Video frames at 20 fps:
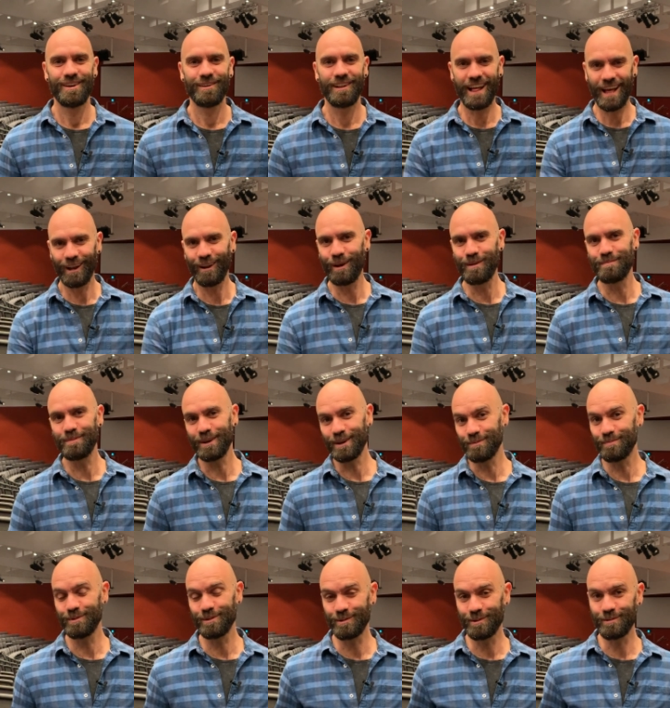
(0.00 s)
Well, hello
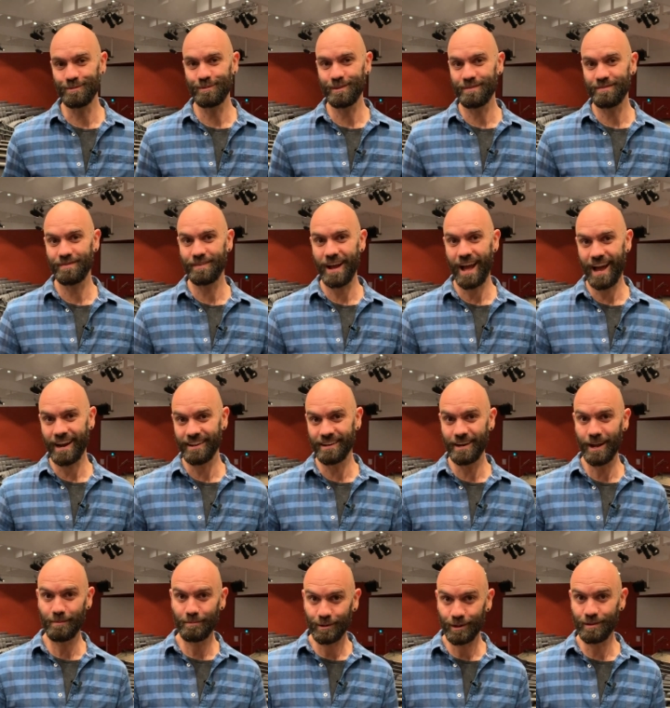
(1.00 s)
people. We've had a
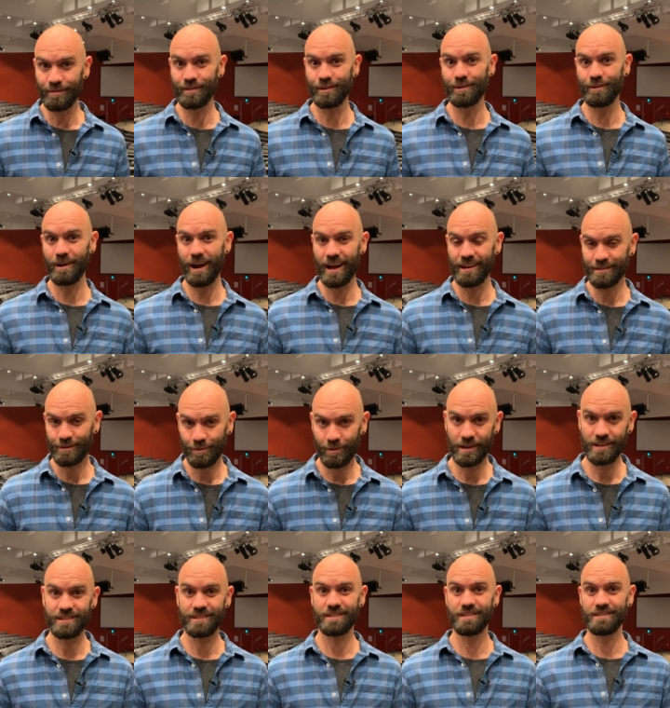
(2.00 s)
number of you ask
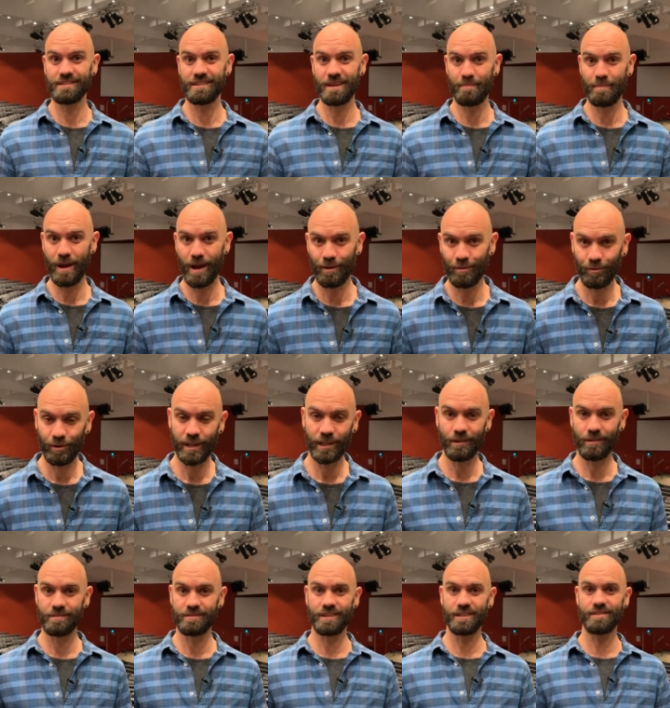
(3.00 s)
questions about
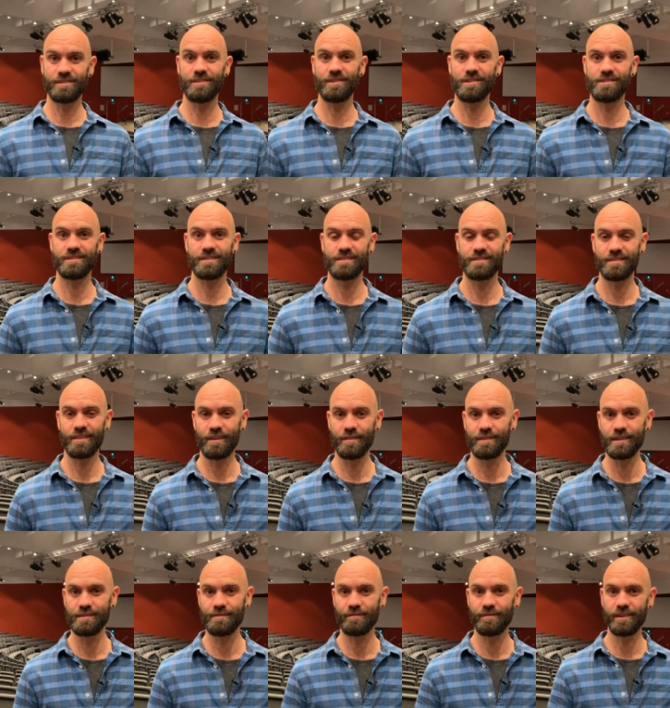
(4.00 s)
relaunching church and so
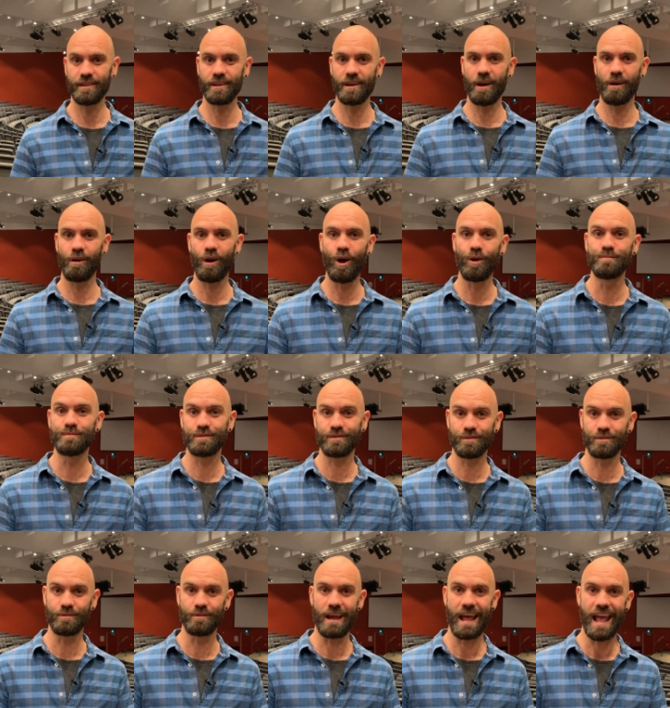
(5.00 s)
this video hopes to